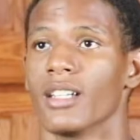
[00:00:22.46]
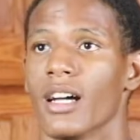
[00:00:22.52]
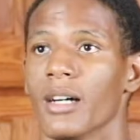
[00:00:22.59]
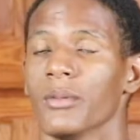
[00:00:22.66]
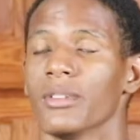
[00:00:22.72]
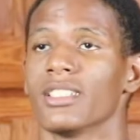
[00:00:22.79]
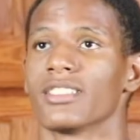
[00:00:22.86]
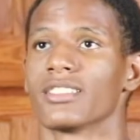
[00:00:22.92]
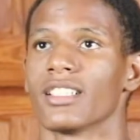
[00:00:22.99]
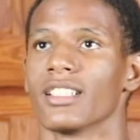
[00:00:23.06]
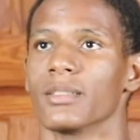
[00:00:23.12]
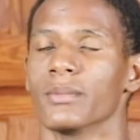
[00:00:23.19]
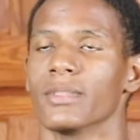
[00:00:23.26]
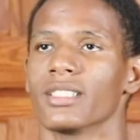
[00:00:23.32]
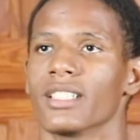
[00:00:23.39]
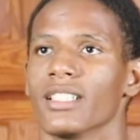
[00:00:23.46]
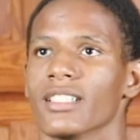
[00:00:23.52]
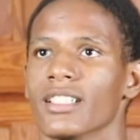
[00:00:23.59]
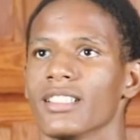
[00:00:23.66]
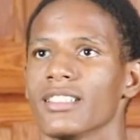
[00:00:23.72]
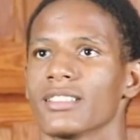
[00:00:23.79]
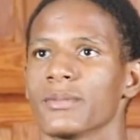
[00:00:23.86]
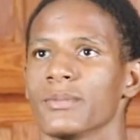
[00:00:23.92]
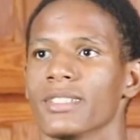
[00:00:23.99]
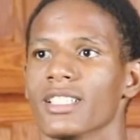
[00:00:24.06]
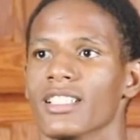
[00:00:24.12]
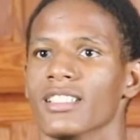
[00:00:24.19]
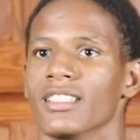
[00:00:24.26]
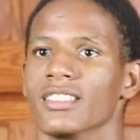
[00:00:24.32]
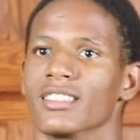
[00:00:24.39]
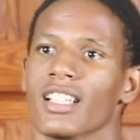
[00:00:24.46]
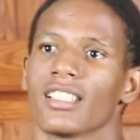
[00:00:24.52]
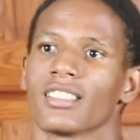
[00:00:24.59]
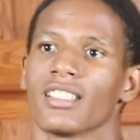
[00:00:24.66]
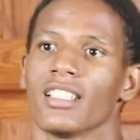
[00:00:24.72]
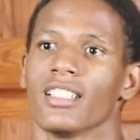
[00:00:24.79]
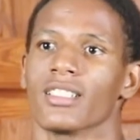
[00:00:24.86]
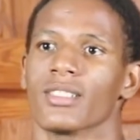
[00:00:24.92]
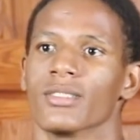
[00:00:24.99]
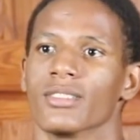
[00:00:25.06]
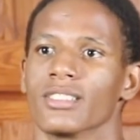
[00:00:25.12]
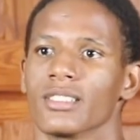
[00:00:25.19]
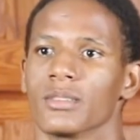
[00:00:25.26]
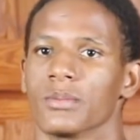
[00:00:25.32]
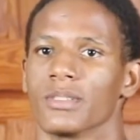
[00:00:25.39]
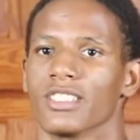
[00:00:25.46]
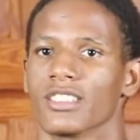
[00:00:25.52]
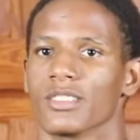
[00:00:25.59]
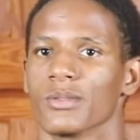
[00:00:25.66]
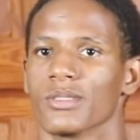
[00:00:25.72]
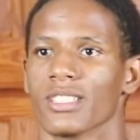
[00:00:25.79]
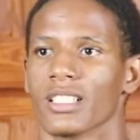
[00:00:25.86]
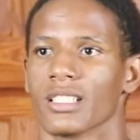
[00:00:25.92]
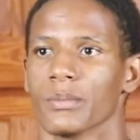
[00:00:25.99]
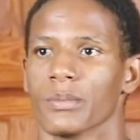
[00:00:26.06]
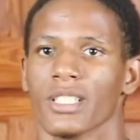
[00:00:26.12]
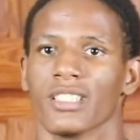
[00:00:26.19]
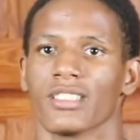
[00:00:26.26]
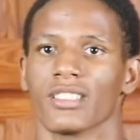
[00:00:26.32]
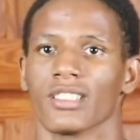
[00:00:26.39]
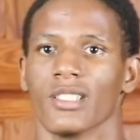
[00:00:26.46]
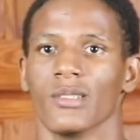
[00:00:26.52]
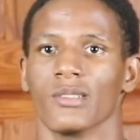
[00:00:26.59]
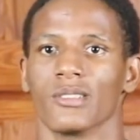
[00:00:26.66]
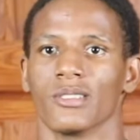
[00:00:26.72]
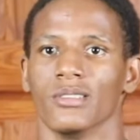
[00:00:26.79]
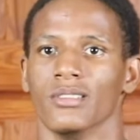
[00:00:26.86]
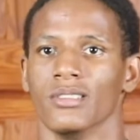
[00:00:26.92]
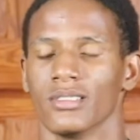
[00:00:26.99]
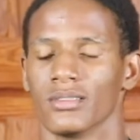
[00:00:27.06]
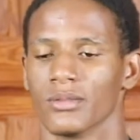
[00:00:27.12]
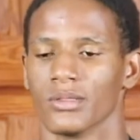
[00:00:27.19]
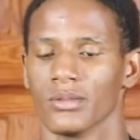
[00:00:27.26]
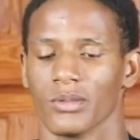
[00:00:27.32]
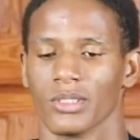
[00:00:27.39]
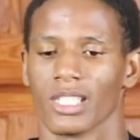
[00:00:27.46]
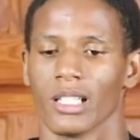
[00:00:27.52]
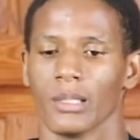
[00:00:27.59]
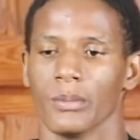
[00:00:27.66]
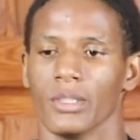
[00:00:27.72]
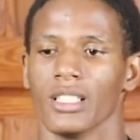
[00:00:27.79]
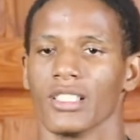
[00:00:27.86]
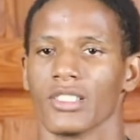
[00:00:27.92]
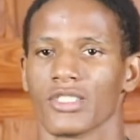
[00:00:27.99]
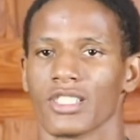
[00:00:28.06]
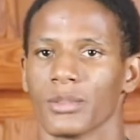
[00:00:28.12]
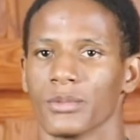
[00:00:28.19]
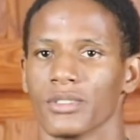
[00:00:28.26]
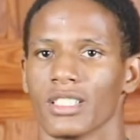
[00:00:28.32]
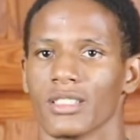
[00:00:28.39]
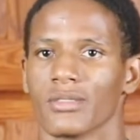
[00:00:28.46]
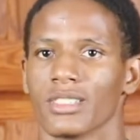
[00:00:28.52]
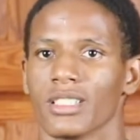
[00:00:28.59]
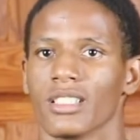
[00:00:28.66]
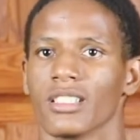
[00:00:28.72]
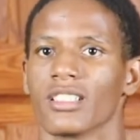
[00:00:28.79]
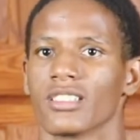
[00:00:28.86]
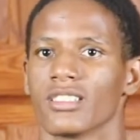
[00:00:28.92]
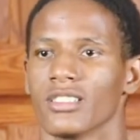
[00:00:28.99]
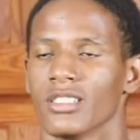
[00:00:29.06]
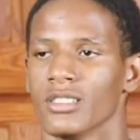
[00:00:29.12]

I want to say the Monday nights because I stayed going there because it was like a place to go to without being in trouble and everything. Because